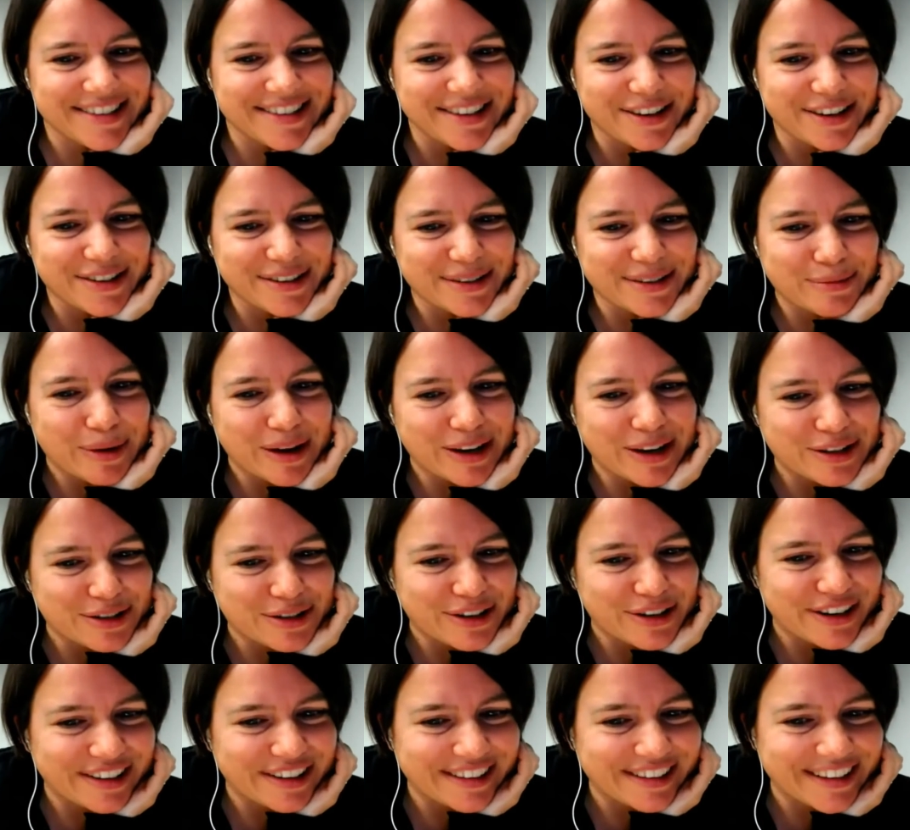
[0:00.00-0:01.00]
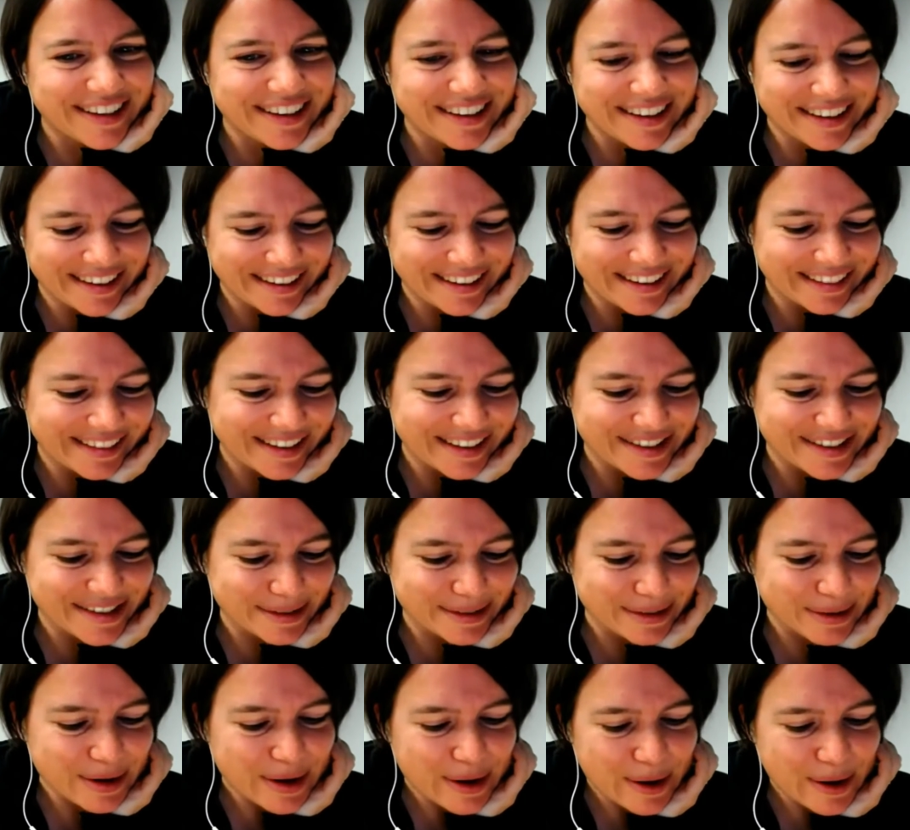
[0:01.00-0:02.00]
There's a Patreon link and there's
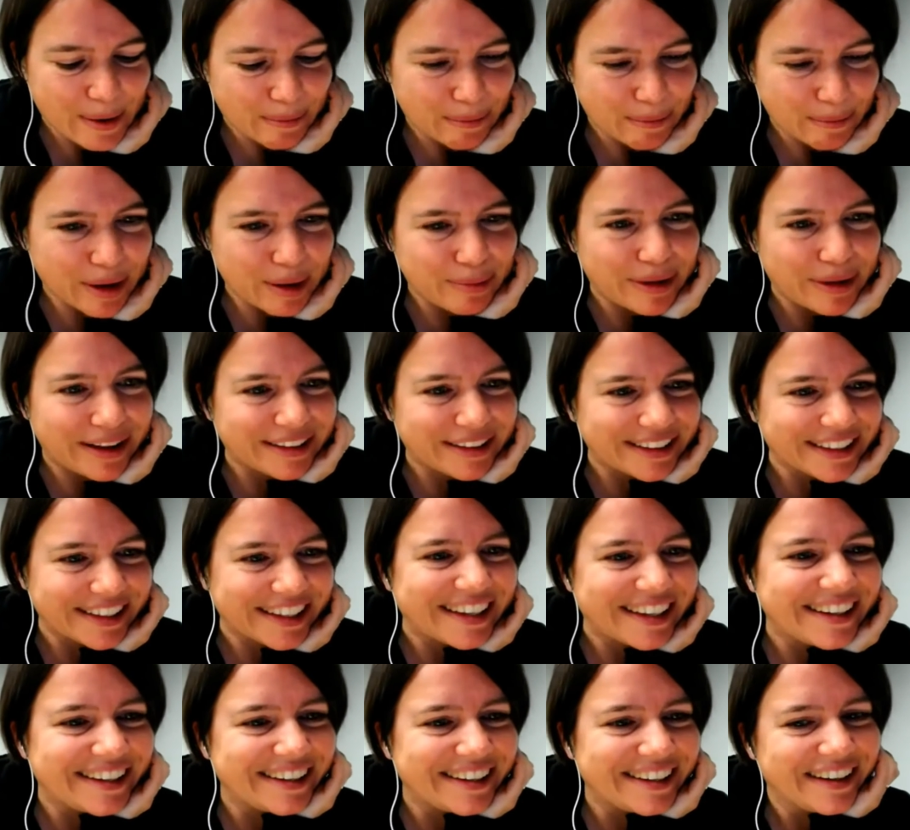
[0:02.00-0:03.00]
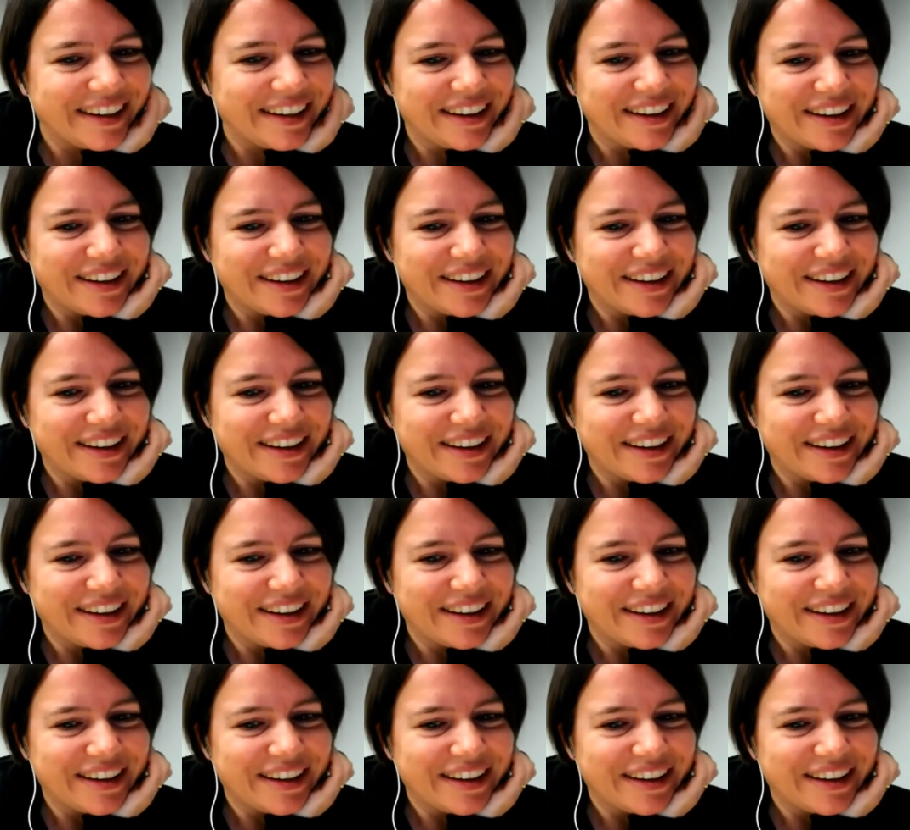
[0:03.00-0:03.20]
a PayPal link.